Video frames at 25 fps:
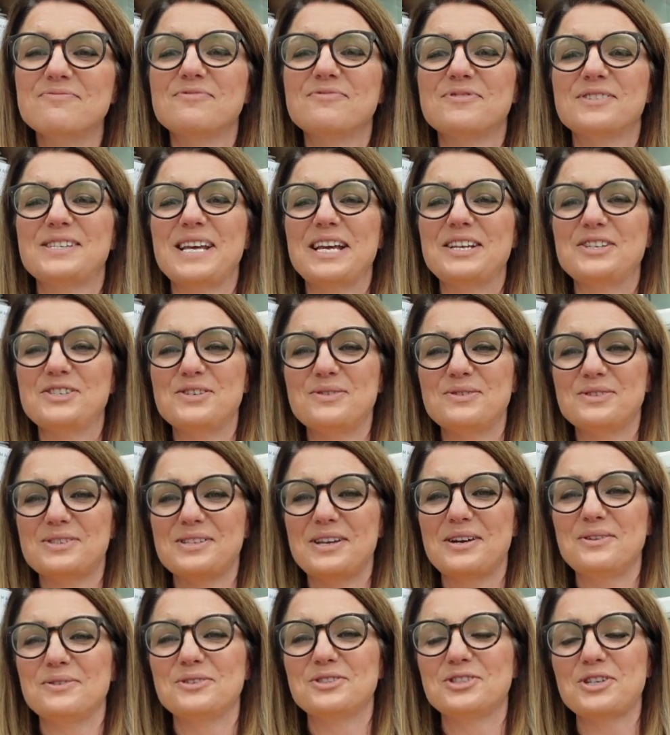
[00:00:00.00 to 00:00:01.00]
send you,
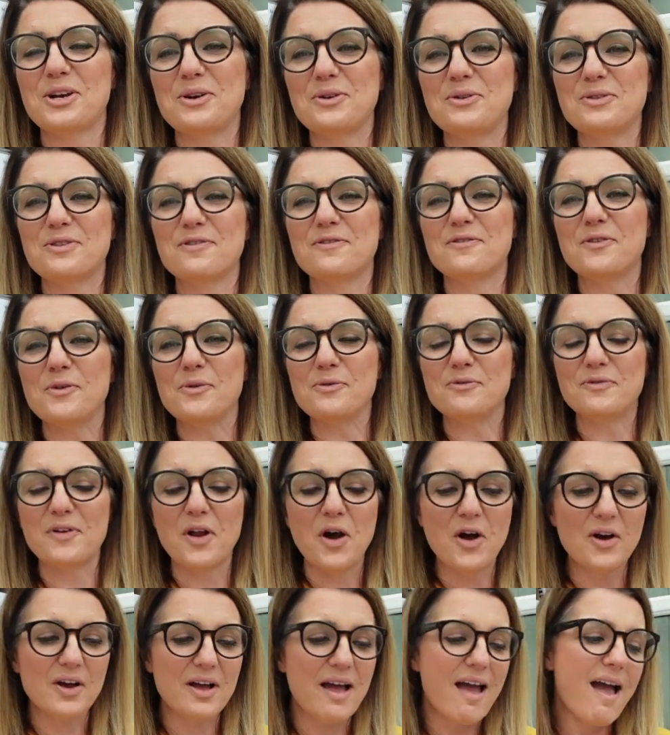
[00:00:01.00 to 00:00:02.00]
so show you the full
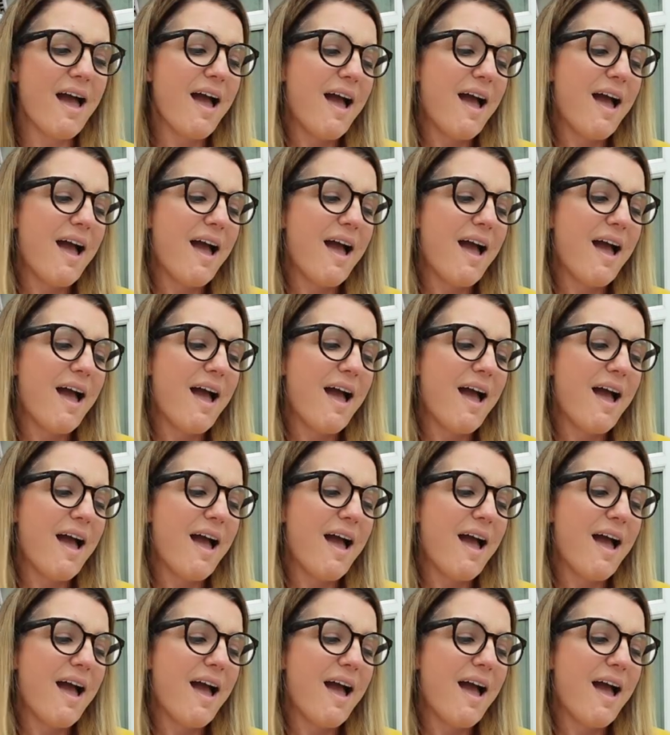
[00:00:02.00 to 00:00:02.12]
vlog.